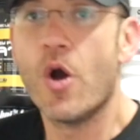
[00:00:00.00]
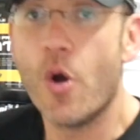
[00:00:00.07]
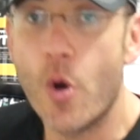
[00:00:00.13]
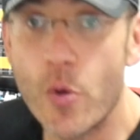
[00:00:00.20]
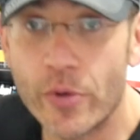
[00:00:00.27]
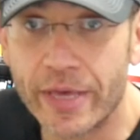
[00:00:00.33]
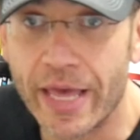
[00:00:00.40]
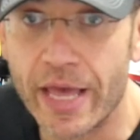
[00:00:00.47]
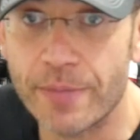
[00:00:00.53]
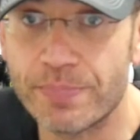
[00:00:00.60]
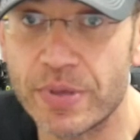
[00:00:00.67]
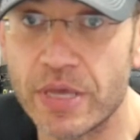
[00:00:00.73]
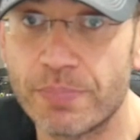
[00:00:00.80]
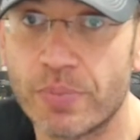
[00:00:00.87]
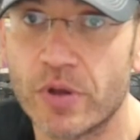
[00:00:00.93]
Okay,
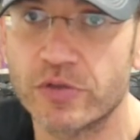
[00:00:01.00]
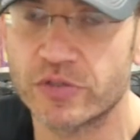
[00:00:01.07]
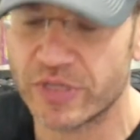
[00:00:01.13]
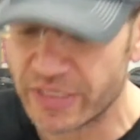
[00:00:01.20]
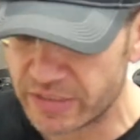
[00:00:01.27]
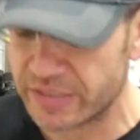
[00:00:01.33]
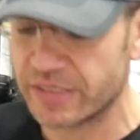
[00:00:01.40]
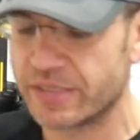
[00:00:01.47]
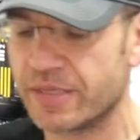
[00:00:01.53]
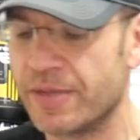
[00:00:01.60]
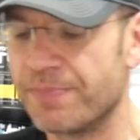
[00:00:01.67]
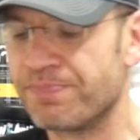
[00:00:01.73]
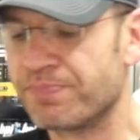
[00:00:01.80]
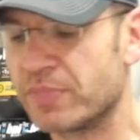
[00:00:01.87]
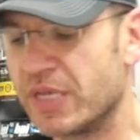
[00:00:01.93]
people, so
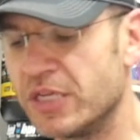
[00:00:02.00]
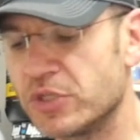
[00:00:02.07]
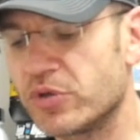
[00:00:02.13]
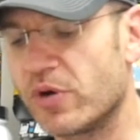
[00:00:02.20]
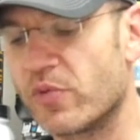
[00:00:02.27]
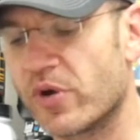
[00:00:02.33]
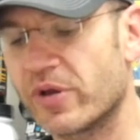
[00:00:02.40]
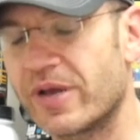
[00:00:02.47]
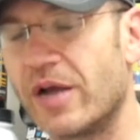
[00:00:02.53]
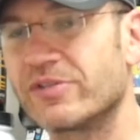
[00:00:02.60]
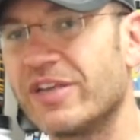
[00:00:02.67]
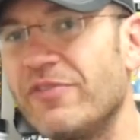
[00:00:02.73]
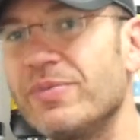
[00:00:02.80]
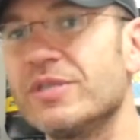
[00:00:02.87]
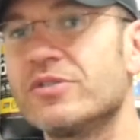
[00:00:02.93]
listen, Intra
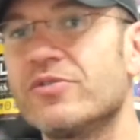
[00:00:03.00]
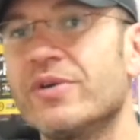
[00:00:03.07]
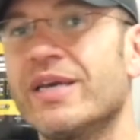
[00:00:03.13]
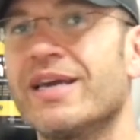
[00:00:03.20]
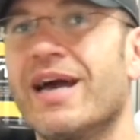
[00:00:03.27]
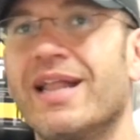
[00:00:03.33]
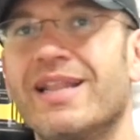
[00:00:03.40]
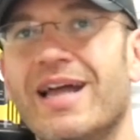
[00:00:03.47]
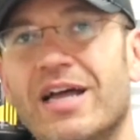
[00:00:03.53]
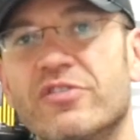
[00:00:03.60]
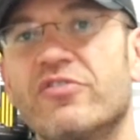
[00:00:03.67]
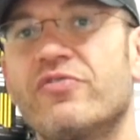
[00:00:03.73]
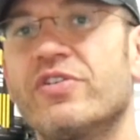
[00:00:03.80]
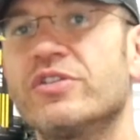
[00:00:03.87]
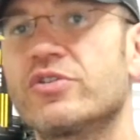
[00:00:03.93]
Workouts. I've been doing a lot
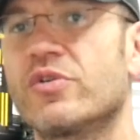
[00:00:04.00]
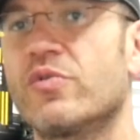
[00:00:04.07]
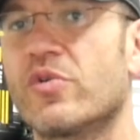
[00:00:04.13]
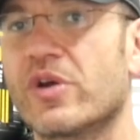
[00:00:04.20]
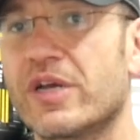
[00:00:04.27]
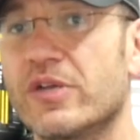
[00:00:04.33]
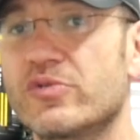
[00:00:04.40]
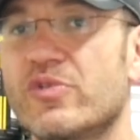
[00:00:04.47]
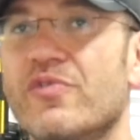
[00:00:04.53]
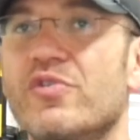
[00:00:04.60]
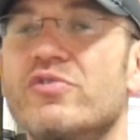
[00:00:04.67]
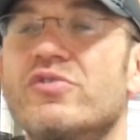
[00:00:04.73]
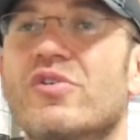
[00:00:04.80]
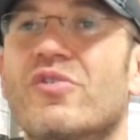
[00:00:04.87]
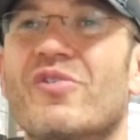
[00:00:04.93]
of Intra Workouts
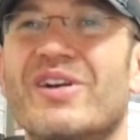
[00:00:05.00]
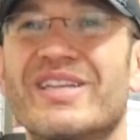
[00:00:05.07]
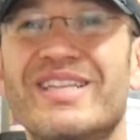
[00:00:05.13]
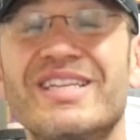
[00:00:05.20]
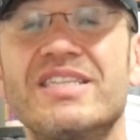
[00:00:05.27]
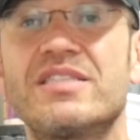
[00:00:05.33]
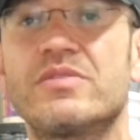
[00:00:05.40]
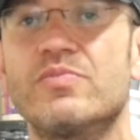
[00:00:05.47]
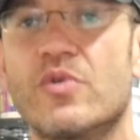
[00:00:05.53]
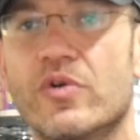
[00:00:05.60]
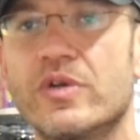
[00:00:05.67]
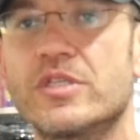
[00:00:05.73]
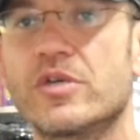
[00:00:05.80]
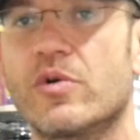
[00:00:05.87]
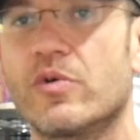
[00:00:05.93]
reviews, or at least
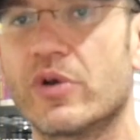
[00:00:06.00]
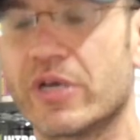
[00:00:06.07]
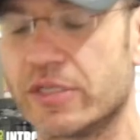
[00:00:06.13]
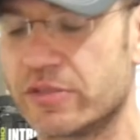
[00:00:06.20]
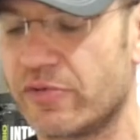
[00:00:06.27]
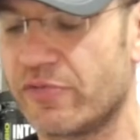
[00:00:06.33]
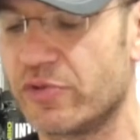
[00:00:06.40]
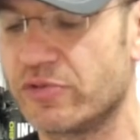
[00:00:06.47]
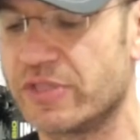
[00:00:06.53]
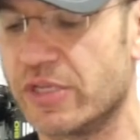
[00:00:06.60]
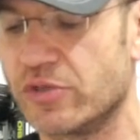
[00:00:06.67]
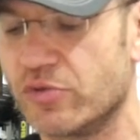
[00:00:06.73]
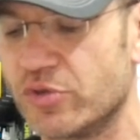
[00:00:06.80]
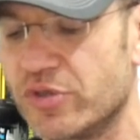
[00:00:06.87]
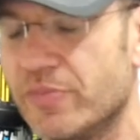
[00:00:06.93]
more Intra Workouts reviews
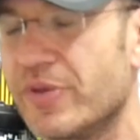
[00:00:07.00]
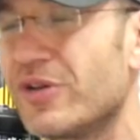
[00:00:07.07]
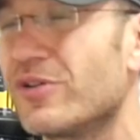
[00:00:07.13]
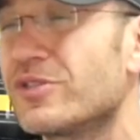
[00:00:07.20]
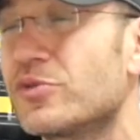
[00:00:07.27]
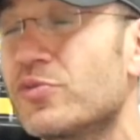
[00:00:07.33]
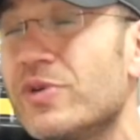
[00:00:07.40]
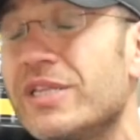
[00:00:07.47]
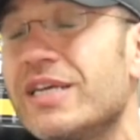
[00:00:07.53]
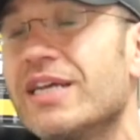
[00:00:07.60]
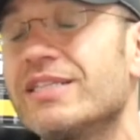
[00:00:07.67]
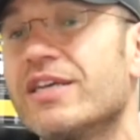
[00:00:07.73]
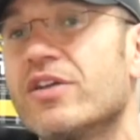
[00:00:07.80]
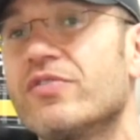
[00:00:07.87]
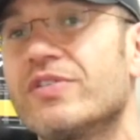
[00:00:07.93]
than usual, because really
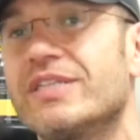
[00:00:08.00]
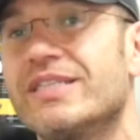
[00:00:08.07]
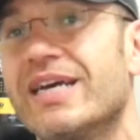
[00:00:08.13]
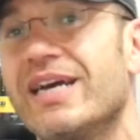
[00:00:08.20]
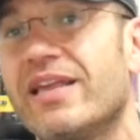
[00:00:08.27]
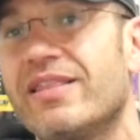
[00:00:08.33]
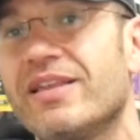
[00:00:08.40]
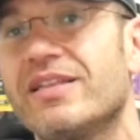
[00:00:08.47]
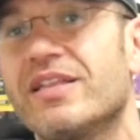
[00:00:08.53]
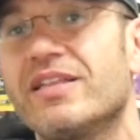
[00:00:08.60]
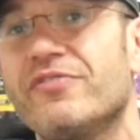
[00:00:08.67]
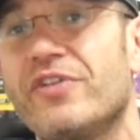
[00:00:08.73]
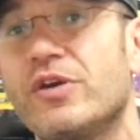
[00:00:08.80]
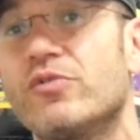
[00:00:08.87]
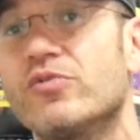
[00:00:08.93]
at the end of the day, I think that
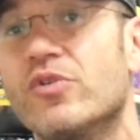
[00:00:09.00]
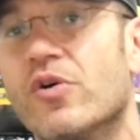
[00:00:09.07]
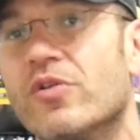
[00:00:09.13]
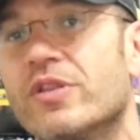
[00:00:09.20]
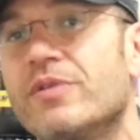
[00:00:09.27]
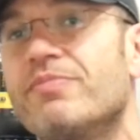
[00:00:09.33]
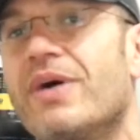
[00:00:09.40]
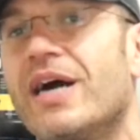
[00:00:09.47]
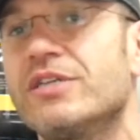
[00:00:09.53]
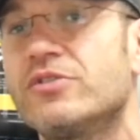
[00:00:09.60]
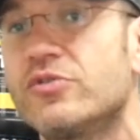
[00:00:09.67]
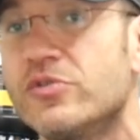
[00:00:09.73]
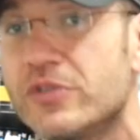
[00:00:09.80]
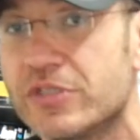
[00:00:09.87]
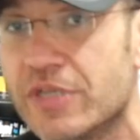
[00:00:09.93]
if I could only buy
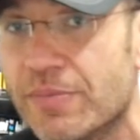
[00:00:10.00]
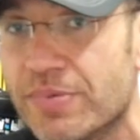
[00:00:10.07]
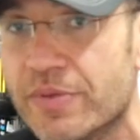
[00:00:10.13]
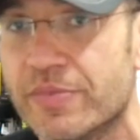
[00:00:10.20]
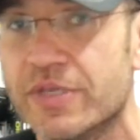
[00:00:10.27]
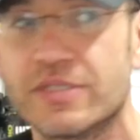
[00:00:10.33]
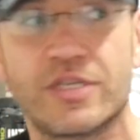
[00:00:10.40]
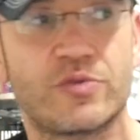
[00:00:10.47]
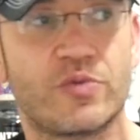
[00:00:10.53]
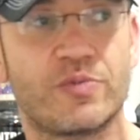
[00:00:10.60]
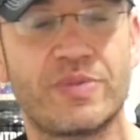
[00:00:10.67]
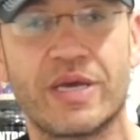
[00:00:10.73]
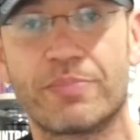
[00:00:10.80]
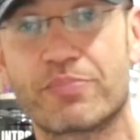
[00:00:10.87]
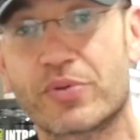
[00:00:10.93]
two supplements, it
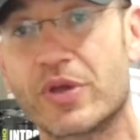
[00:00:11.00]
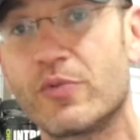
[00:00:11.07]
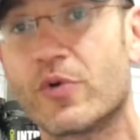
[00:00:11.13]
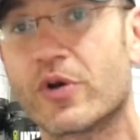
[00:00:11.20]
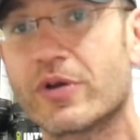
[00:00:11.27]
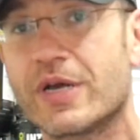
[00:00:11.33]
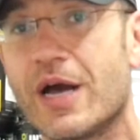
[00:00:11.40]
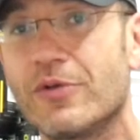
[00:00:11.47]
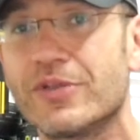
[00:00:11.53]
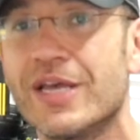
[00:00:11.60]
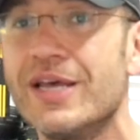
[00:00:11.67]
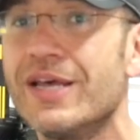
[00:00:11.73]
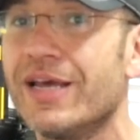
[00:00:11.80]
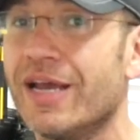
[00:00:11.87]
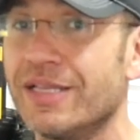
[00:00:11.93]
would be a pre-workout
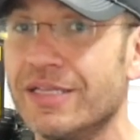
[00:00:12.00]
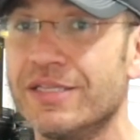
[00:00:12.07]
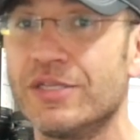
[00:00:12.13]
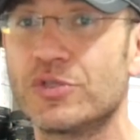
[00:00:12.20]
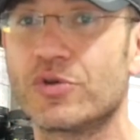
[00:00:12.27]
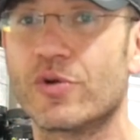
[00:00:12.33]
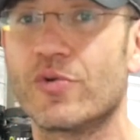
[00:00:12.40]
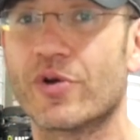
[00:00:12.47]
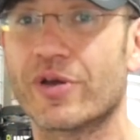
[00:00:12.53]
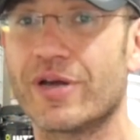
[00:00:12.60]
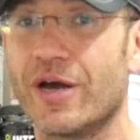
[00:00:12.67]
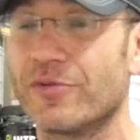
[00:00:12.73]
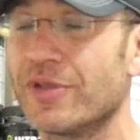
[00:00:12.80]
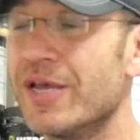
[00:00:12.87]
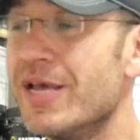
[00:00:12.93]
and an Intra
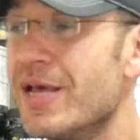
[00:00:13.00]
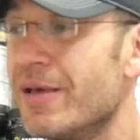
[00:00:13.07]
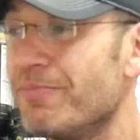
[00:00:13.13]
Workout.